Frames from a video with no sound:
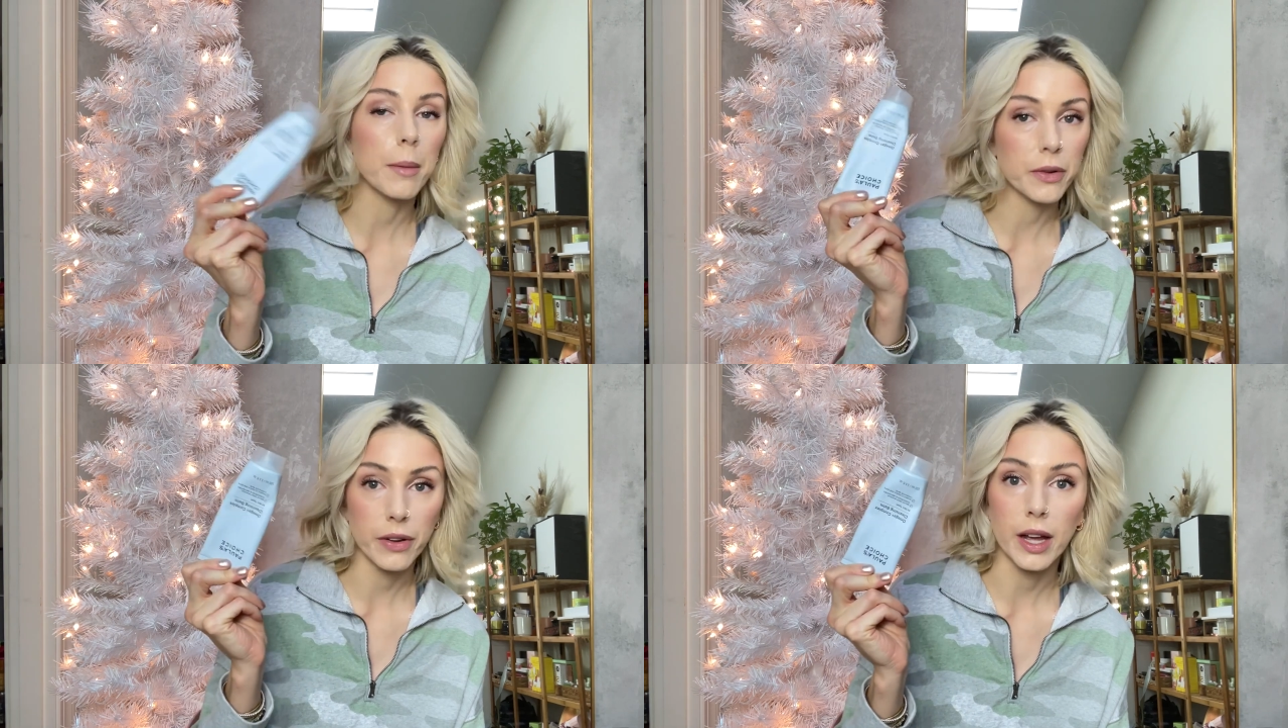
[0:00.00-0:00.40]
I'm
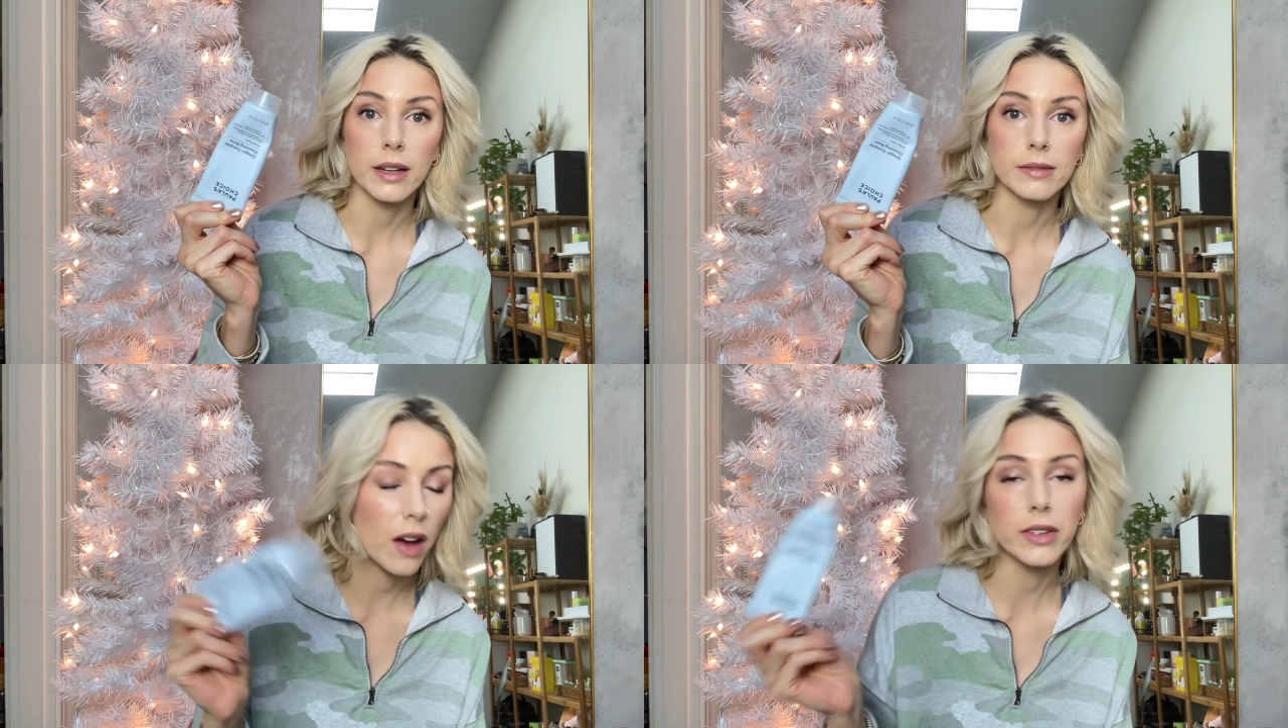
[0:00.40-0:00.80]
a
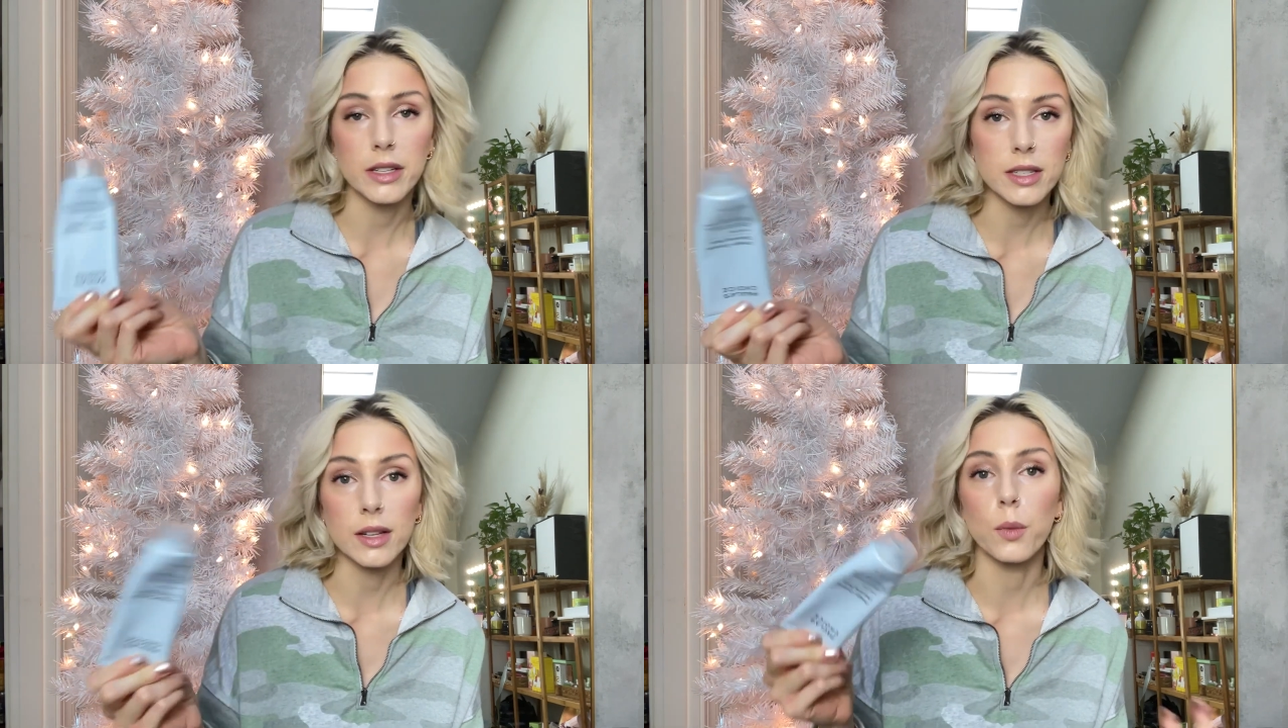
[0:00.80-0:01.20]
fan,
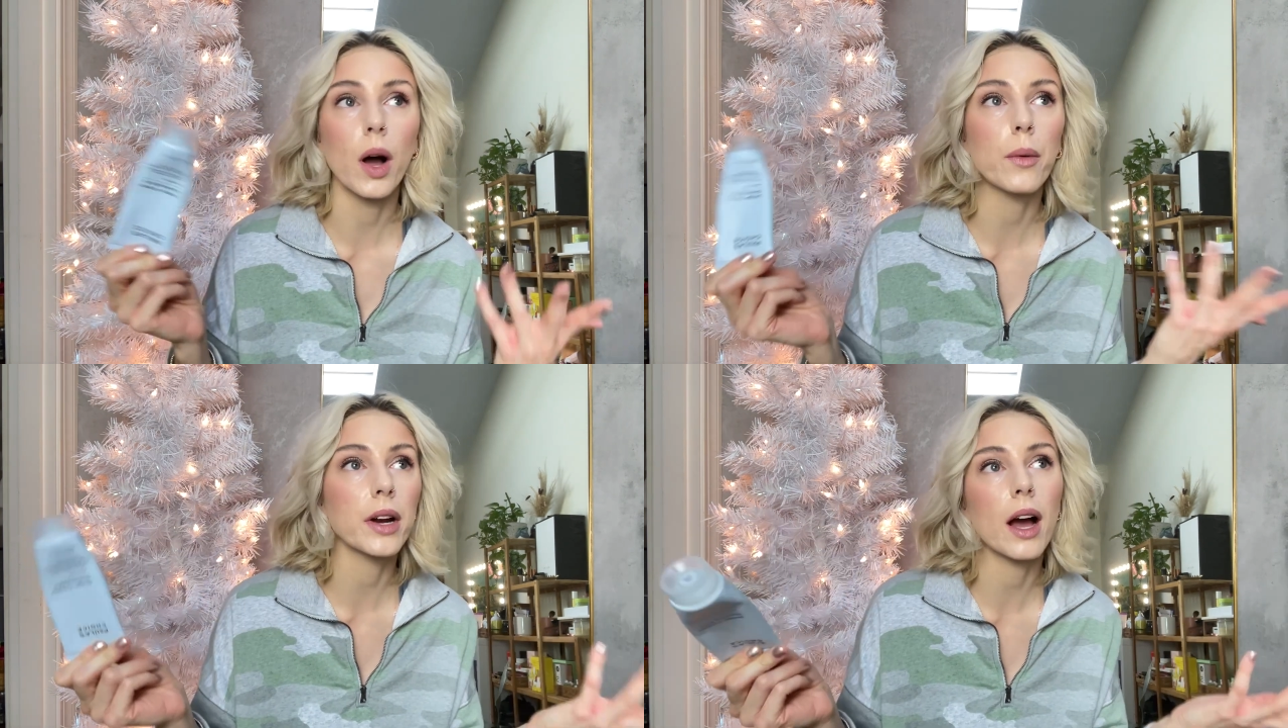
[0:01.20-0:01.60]
obviously.
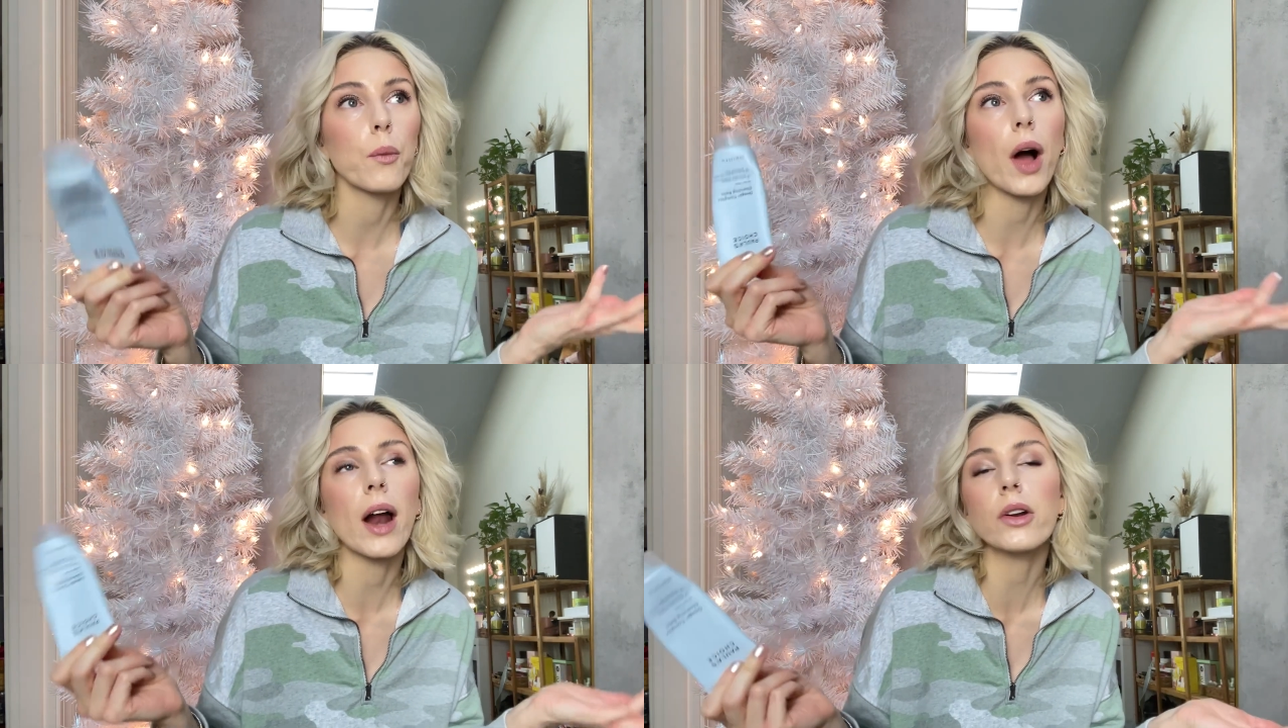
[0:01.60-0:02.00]
Why would
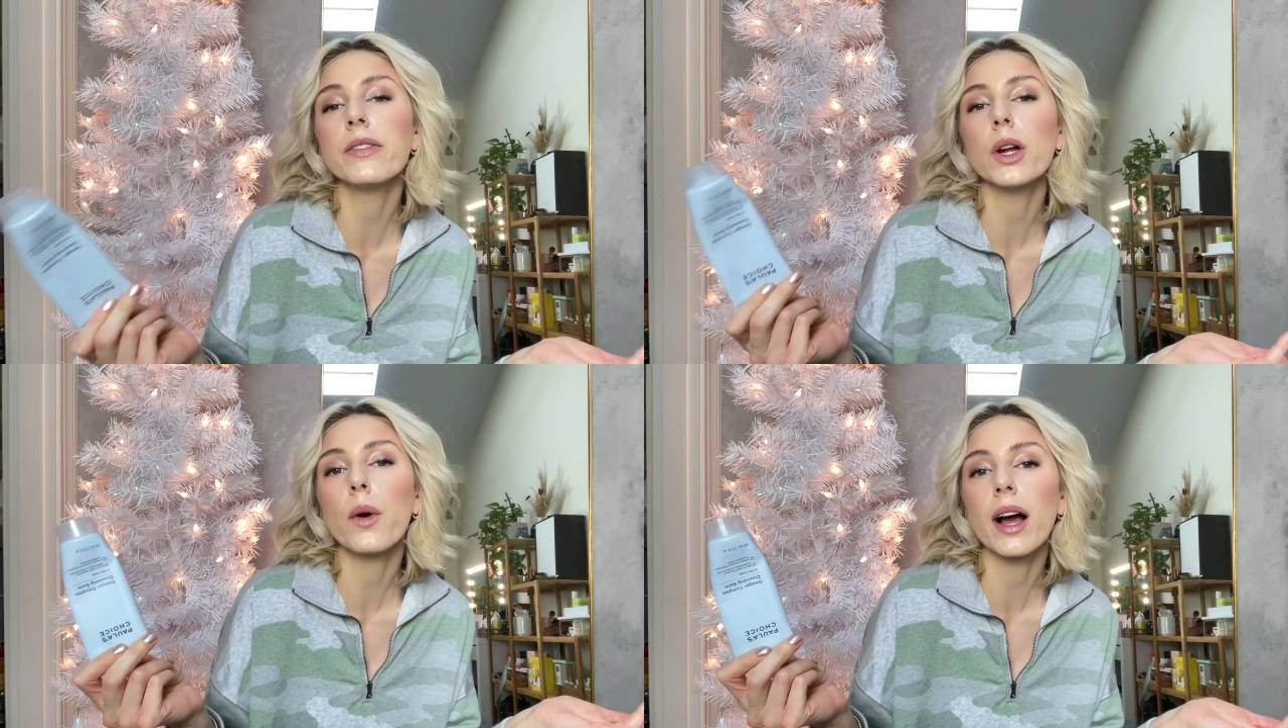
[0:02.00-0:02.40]
I don't even
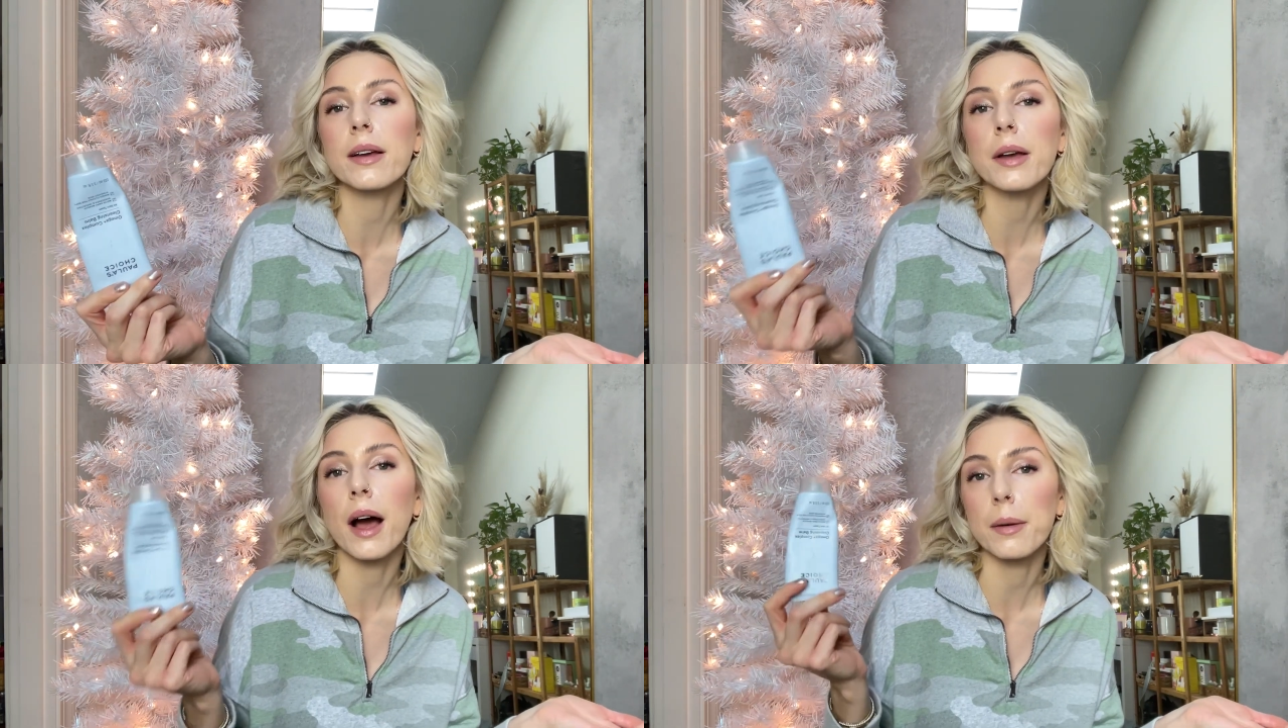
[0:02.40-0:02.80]
know
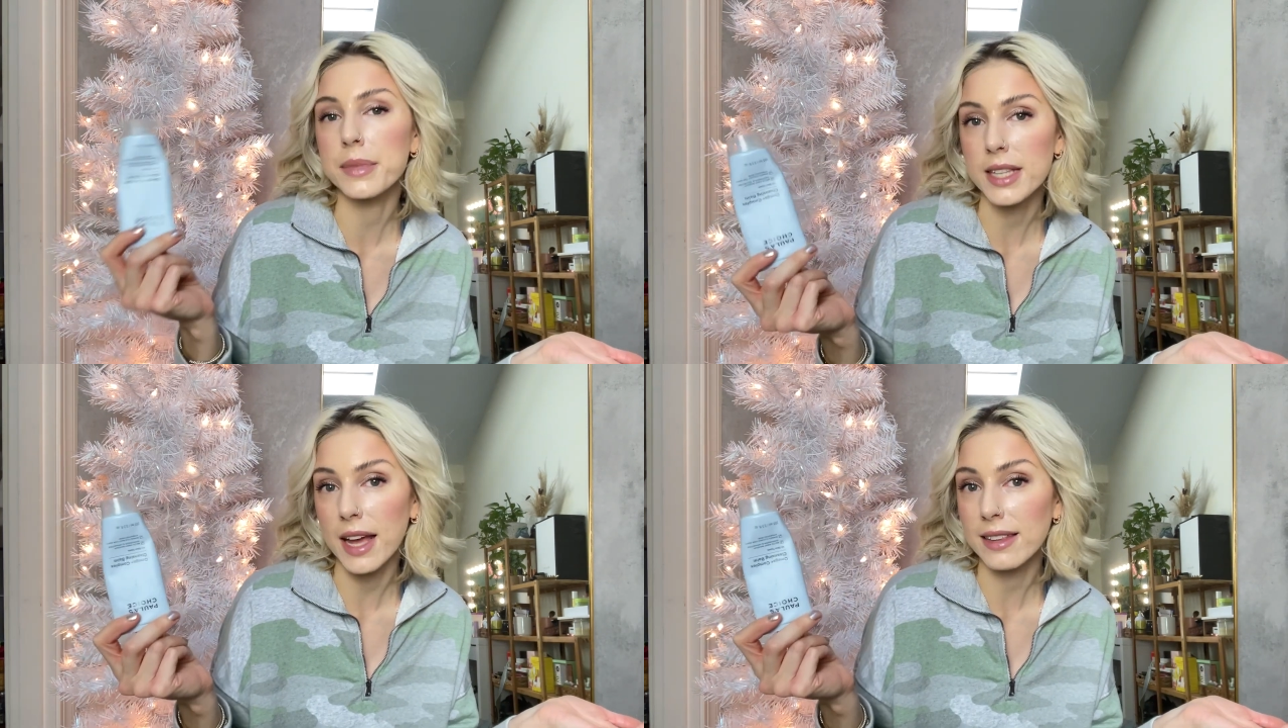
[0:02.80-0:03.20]
why I'm
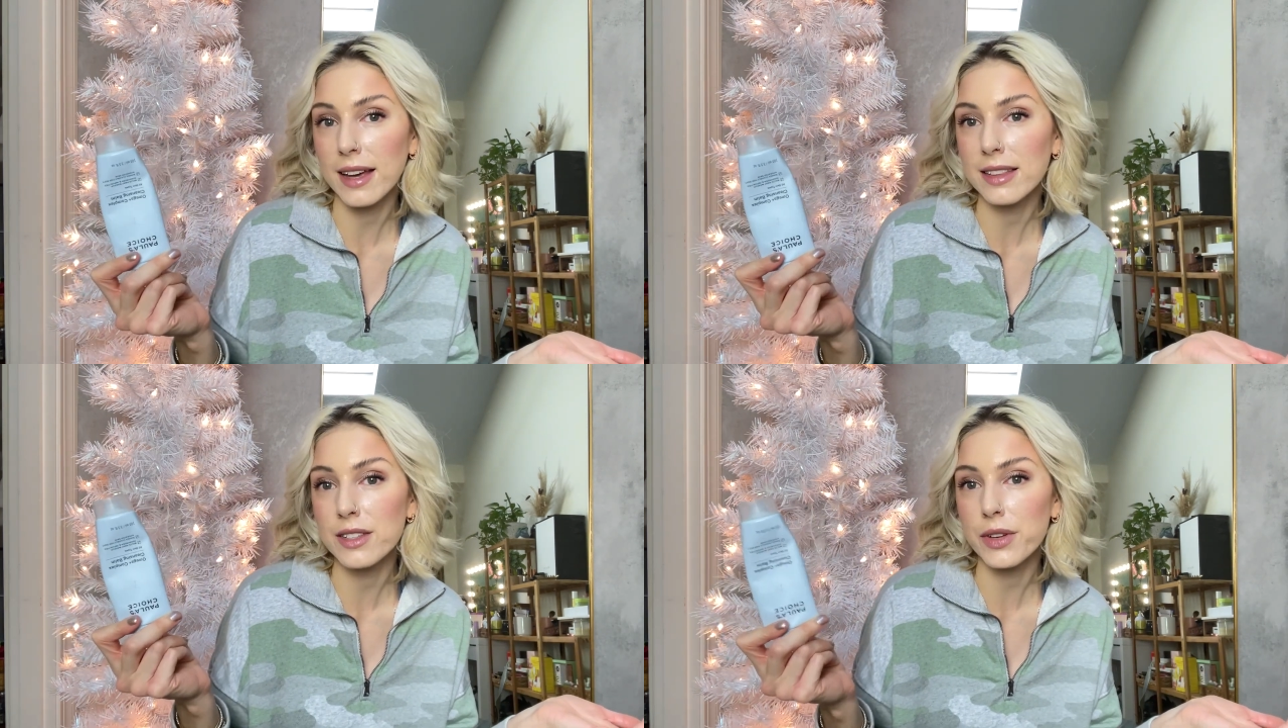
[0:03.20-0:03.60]
saying that
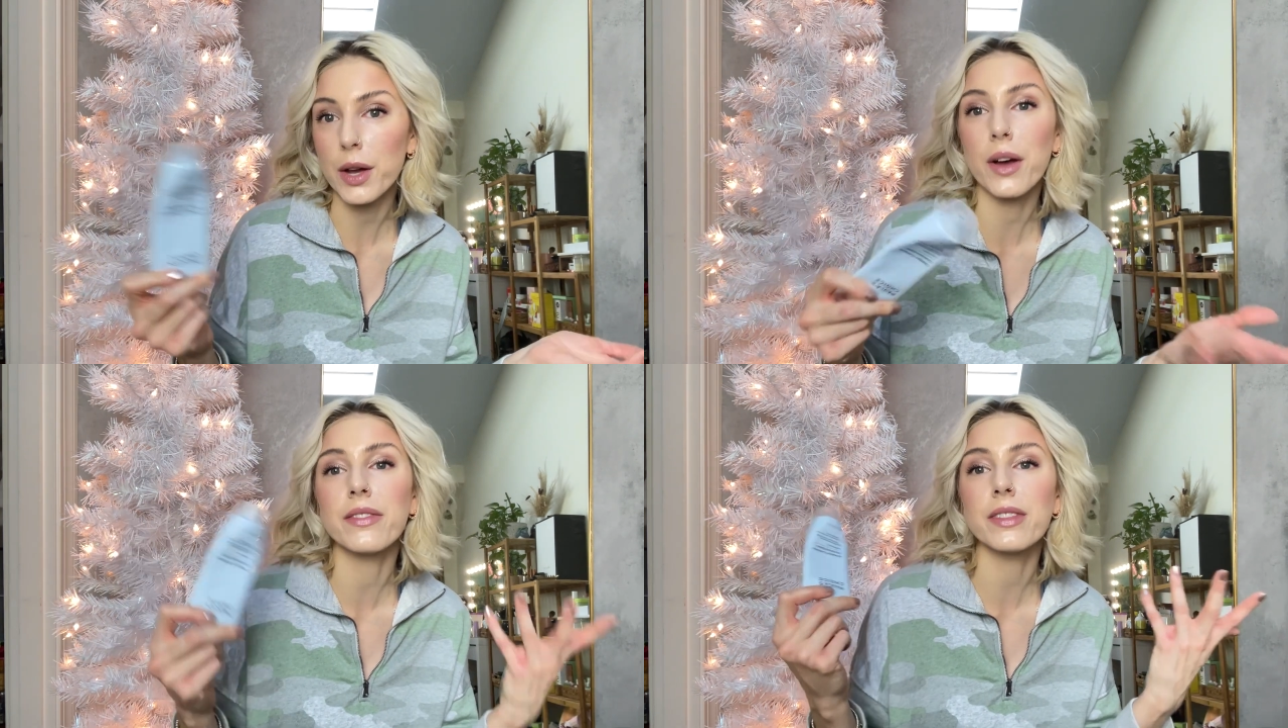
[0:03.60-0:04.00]
in this video.